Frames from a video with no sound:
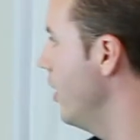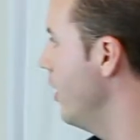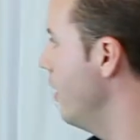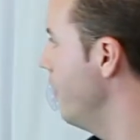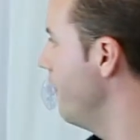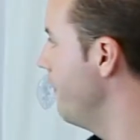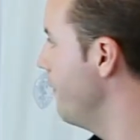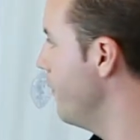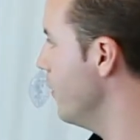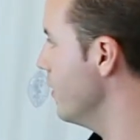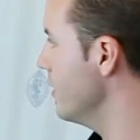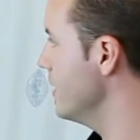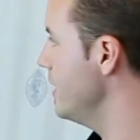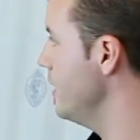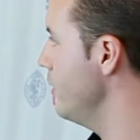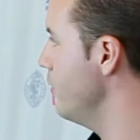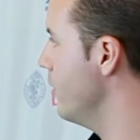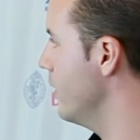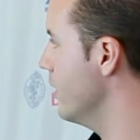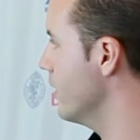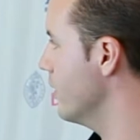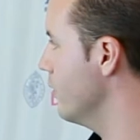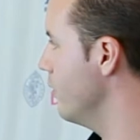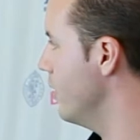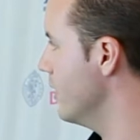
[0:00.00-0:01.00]

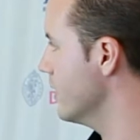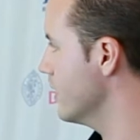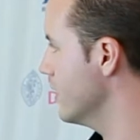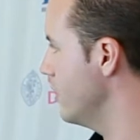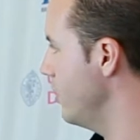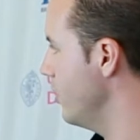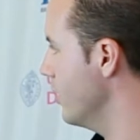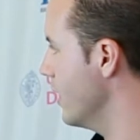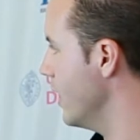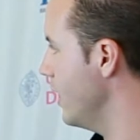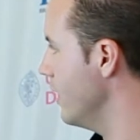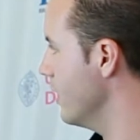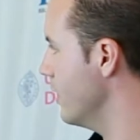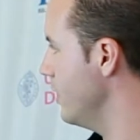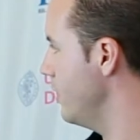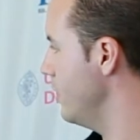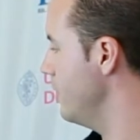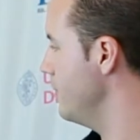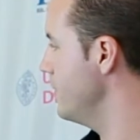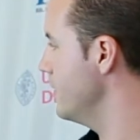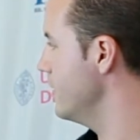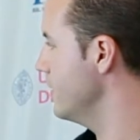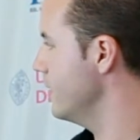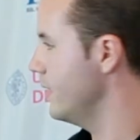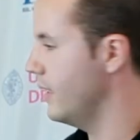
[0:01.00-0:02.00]
41 was local
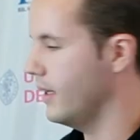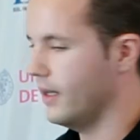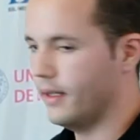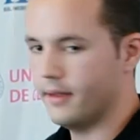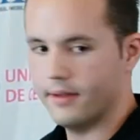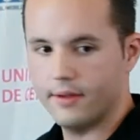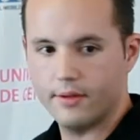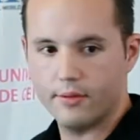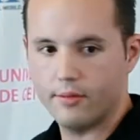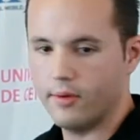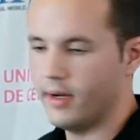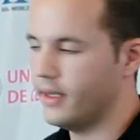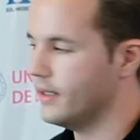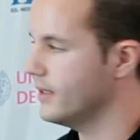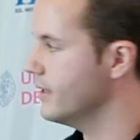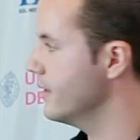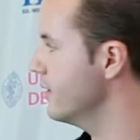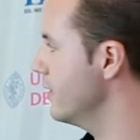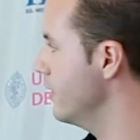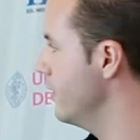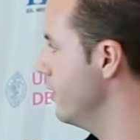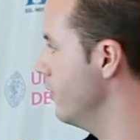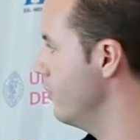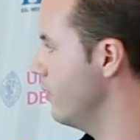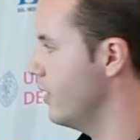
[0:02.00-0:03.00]
clubs, and the
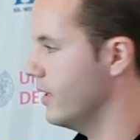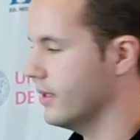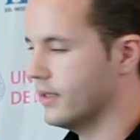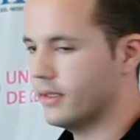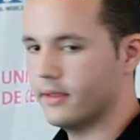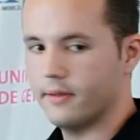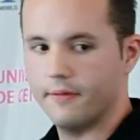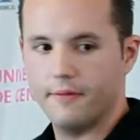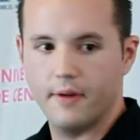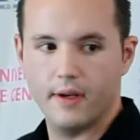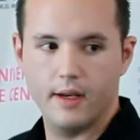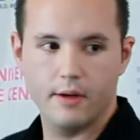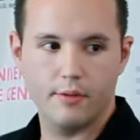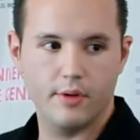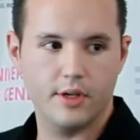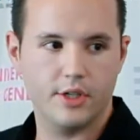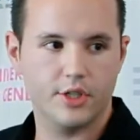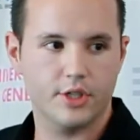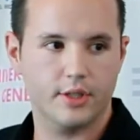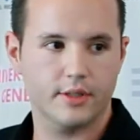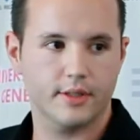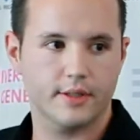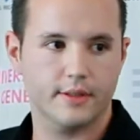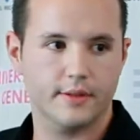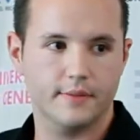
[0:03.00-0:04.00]
rest was
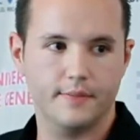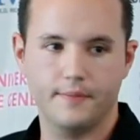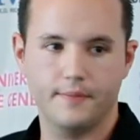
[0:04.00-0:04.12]
federations.